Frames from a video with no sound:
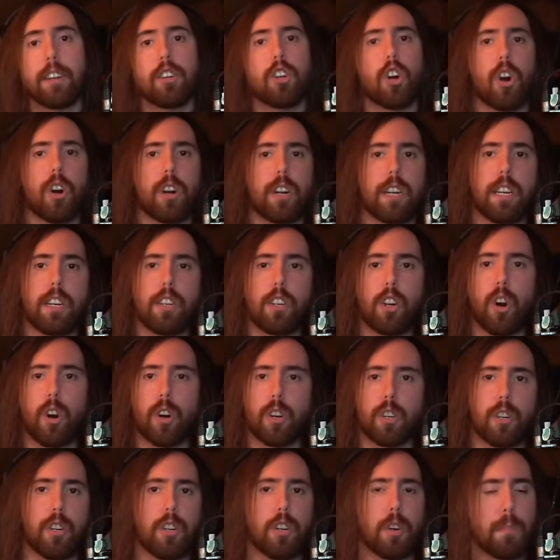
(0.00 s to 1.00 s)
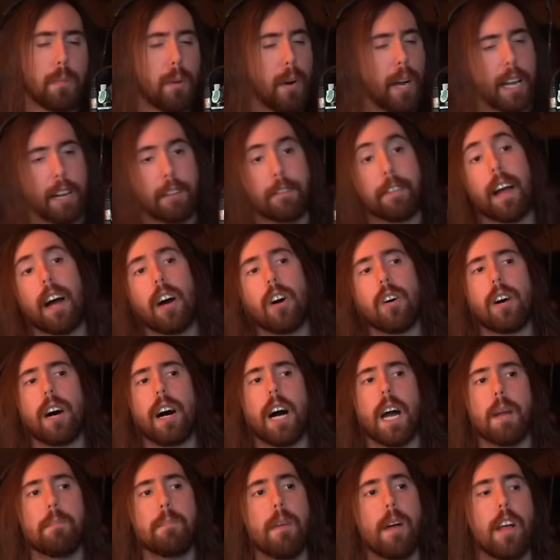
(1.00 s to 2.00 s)
Dark and Darker, you're playing
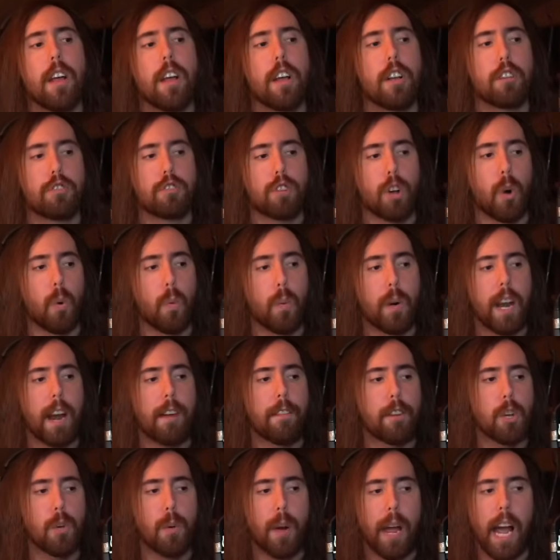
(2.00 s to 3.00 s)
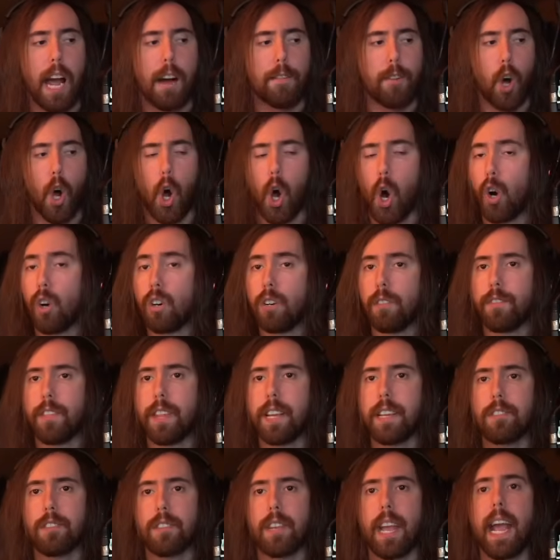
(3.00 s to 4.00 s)
Valheim. So whenever you have all of
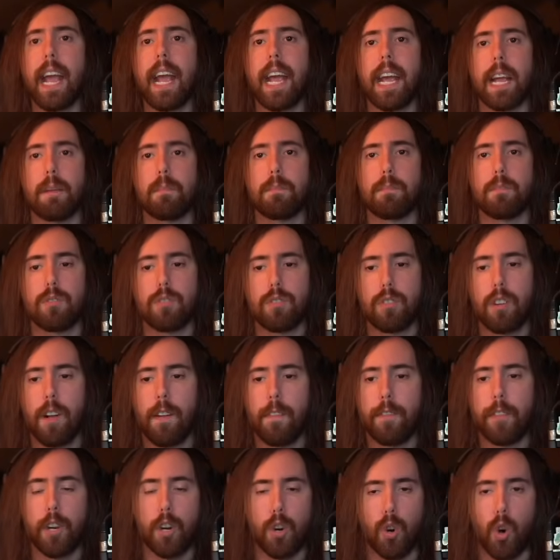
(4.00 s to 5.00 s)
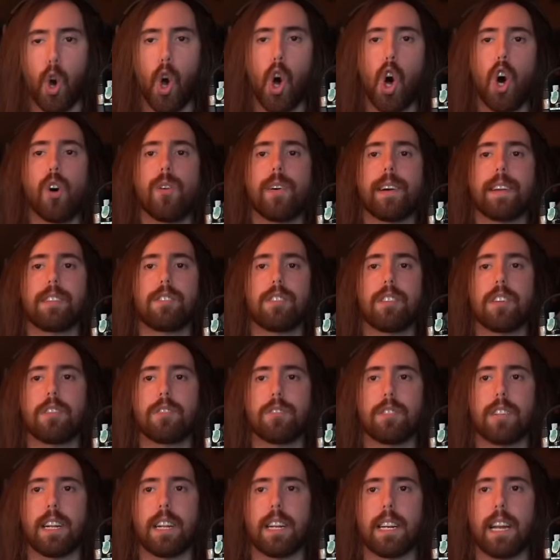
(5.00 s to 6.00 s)
these games that are all
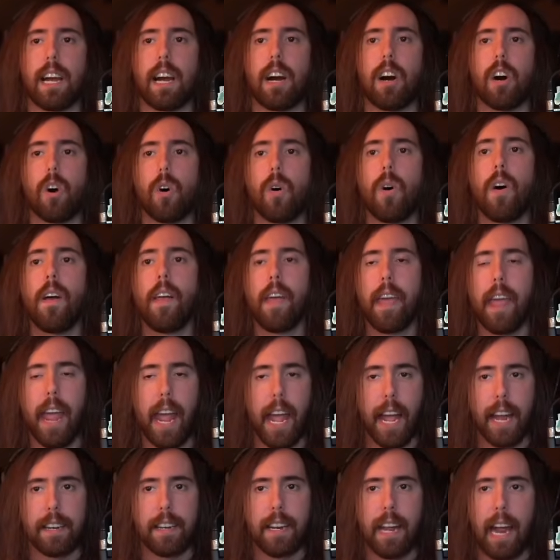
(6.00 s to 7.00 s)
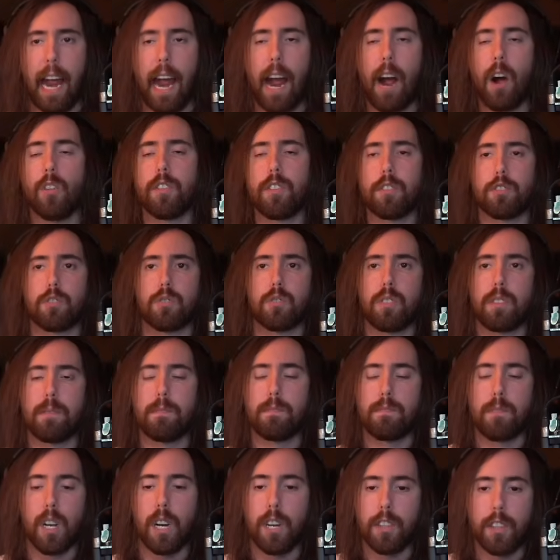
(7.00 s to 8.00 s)
existing now and how this
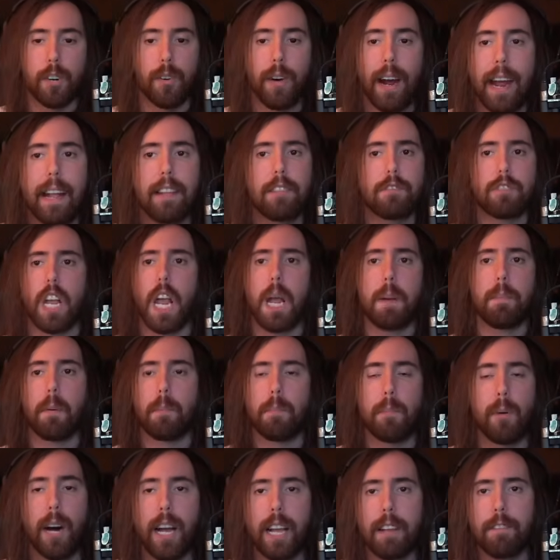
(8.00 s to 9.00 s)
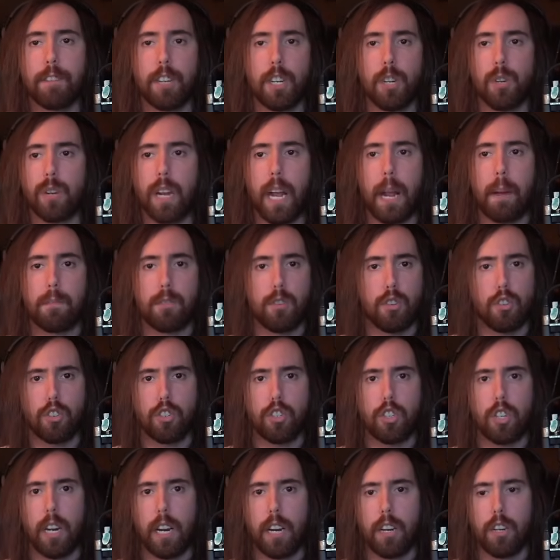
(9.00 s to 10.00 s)
the, the landscape of playing video games has
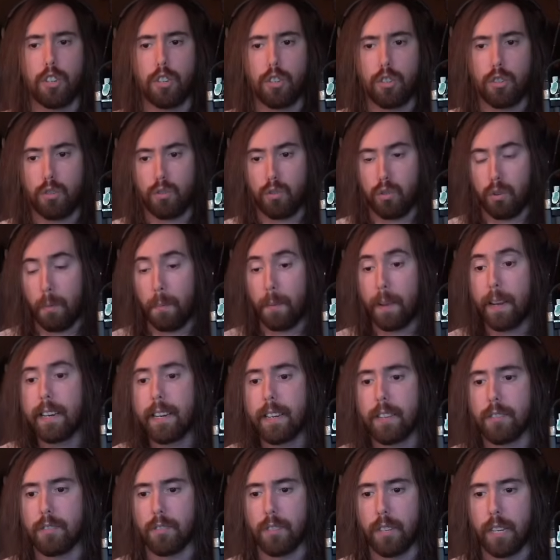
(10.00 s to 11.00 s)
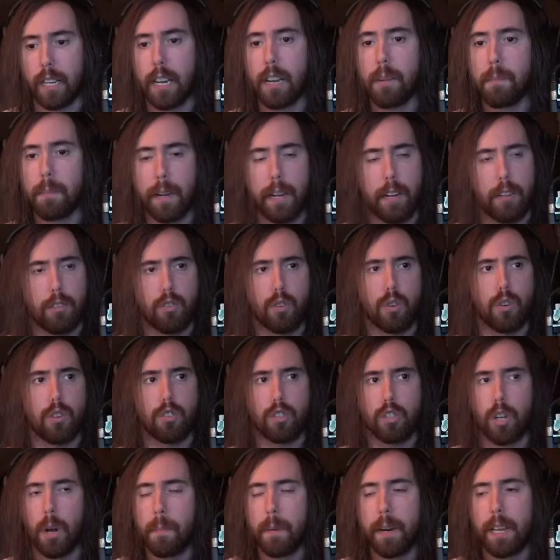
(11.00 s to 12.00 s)
changed tremendously because there are
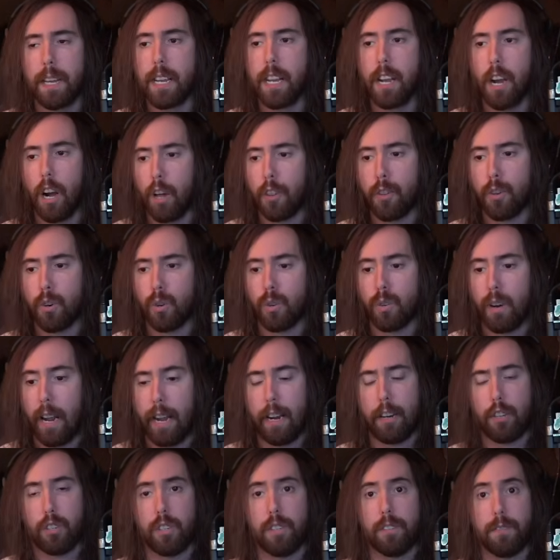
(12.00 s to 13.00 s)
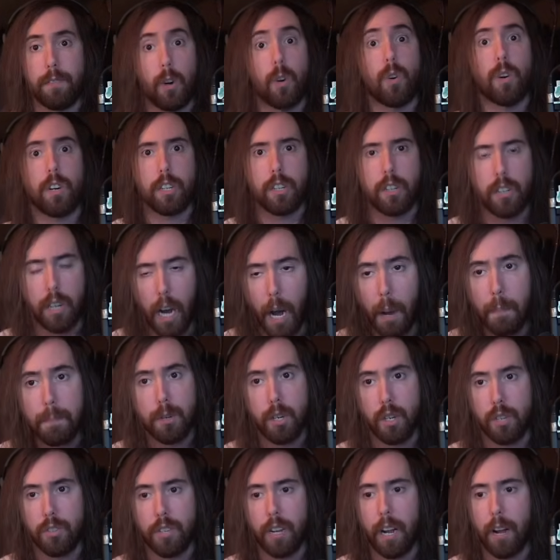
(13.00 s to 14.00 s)
so many other actually very good
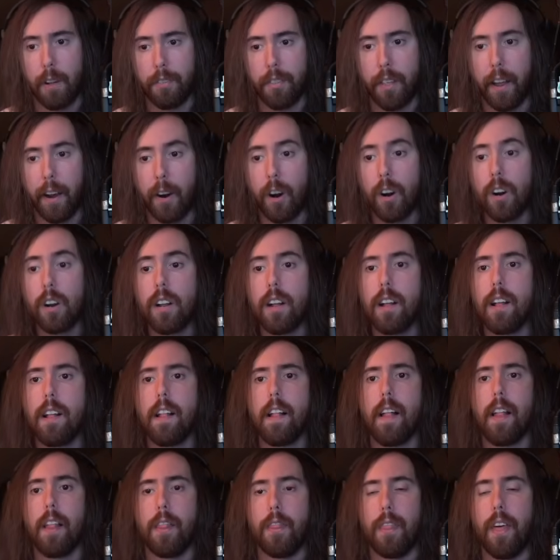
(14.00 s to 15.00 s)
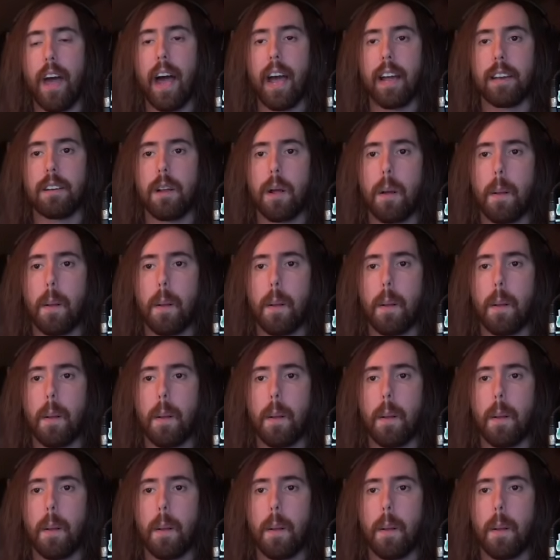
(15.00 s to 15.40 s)
options out there that